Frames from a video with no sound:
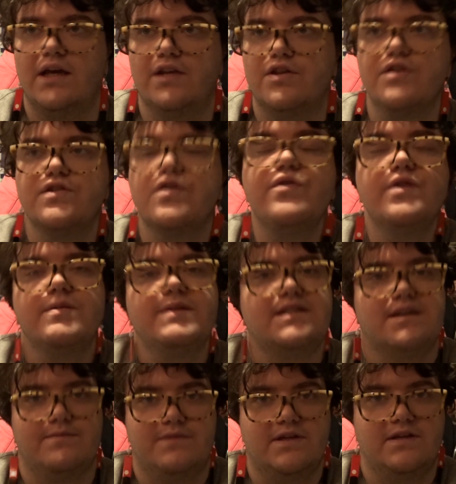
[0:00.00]
there's going to be
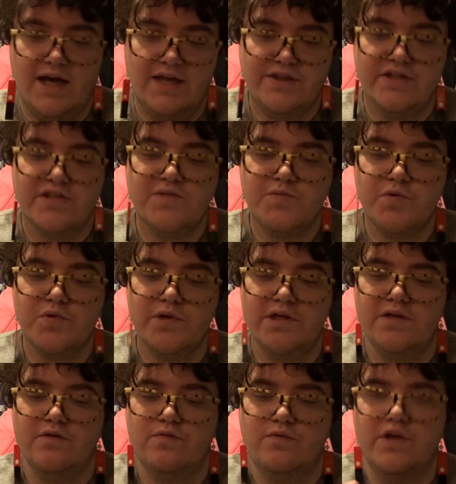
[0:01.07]
something. At this
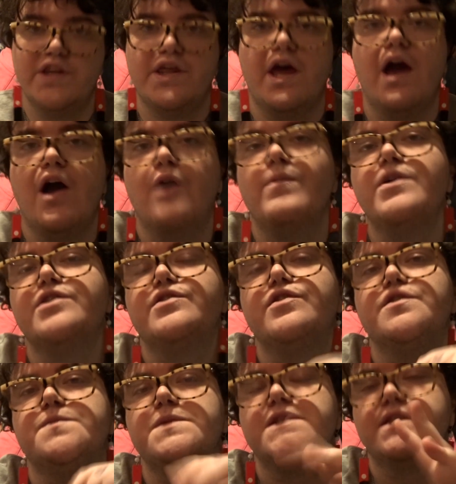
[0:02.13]
point, with how much
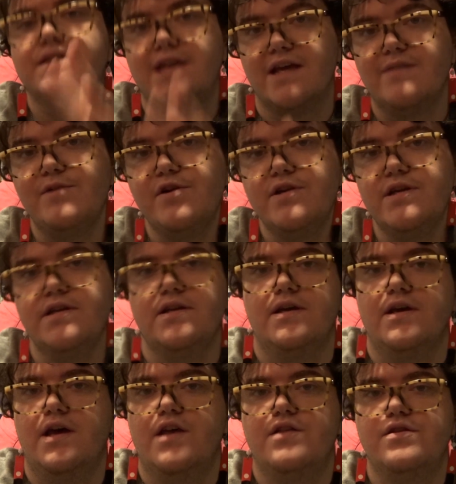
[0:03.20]
there's been said about it,
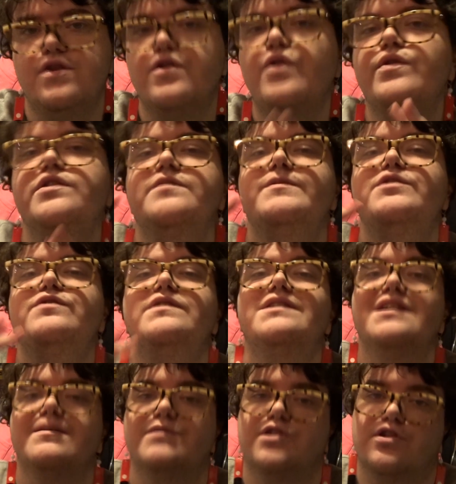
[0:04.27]
they're going to be doing
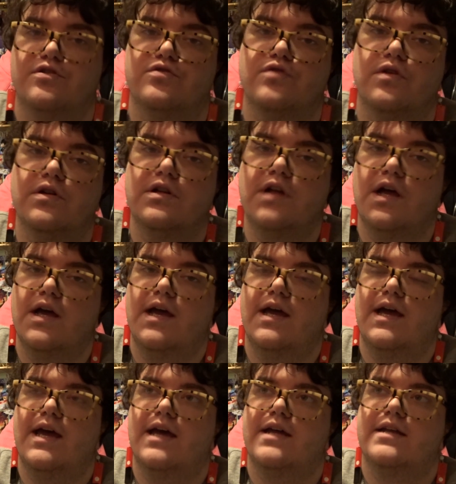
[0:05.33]
damage control.
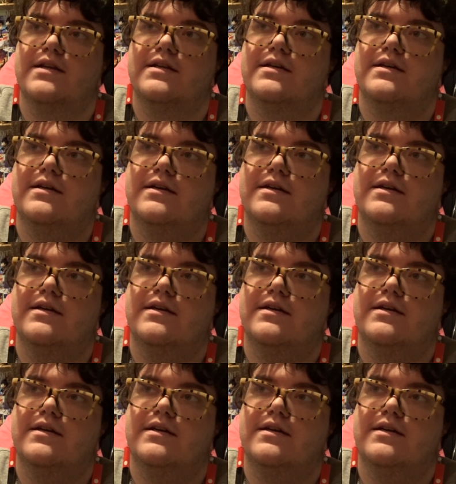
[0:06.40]
And